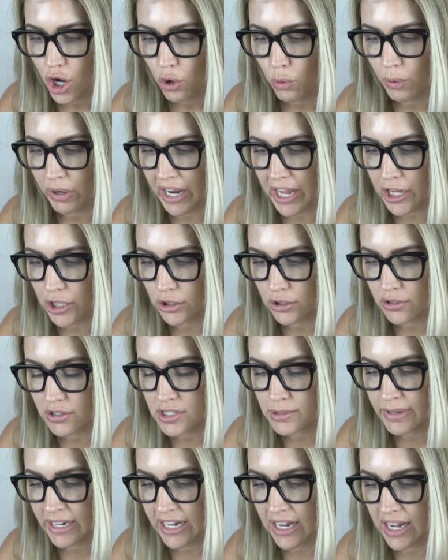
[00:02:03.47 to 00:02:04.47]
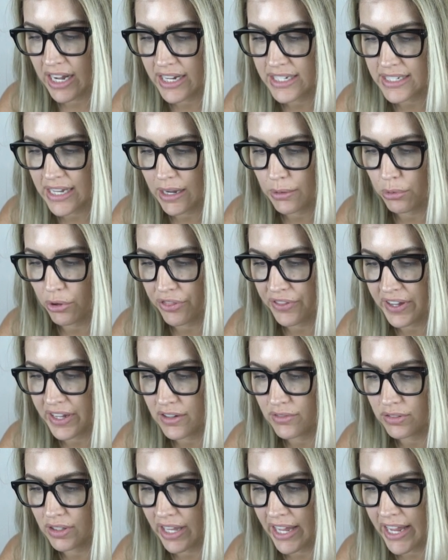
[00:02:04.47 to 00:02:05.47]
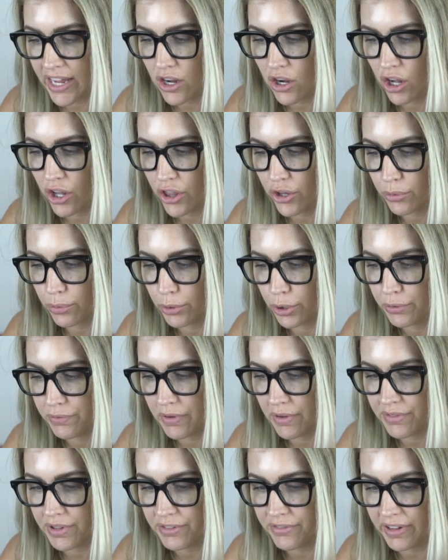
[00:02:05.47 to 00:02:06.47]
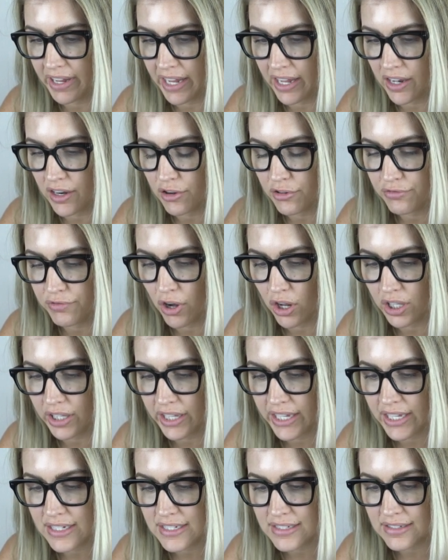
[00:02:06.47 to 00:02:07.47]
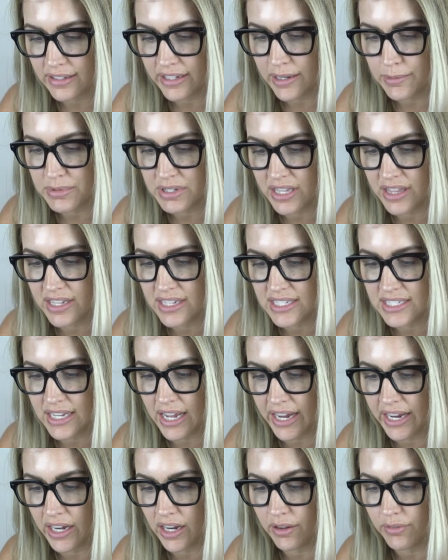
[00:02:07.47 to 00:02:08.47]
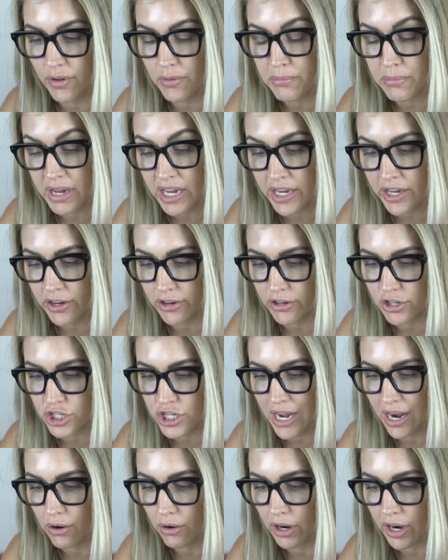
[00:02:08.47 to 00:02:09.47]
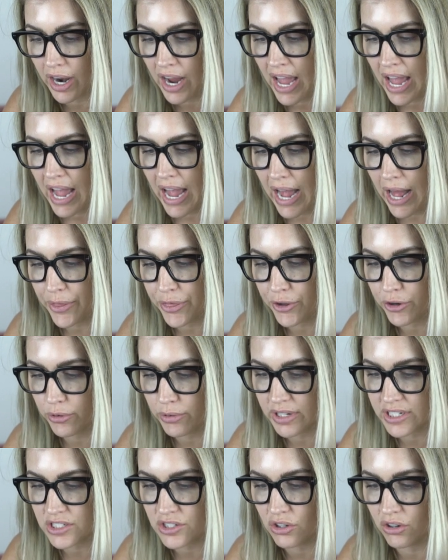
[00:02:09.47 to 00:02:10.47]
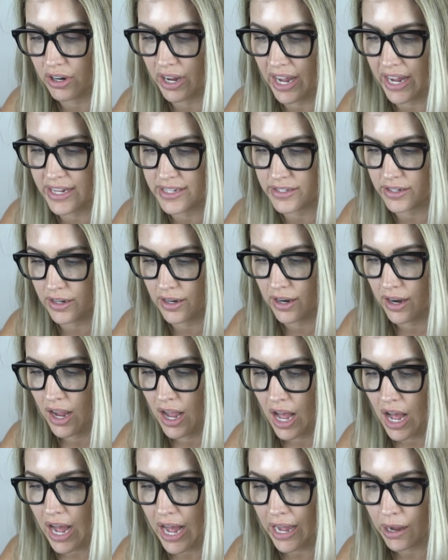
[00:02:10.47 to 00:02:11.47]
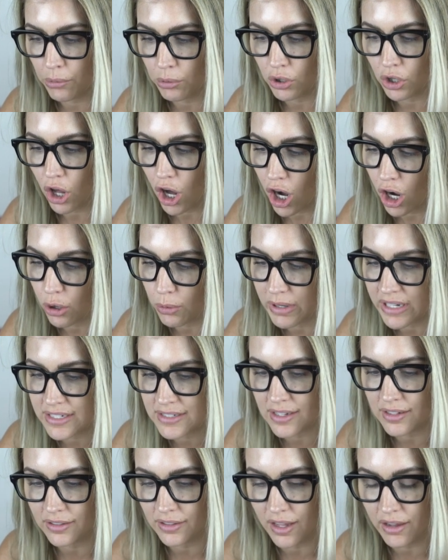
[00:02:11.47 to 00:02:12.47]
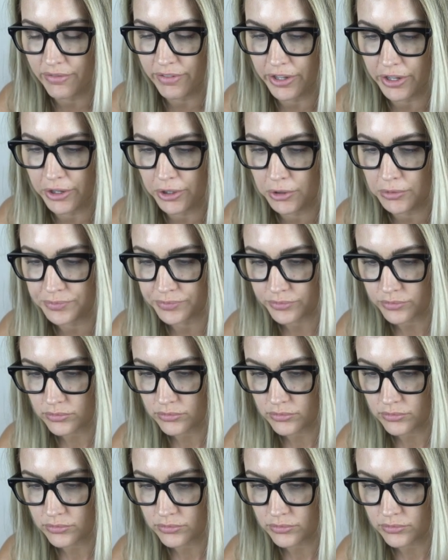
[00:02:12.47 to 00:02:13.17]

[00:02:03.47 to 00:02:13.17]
When I close my eyes, I will think of laying on the roof of the van, falling asleep to the sight of a meteor shower at the Crystal Geyser. I will always love you.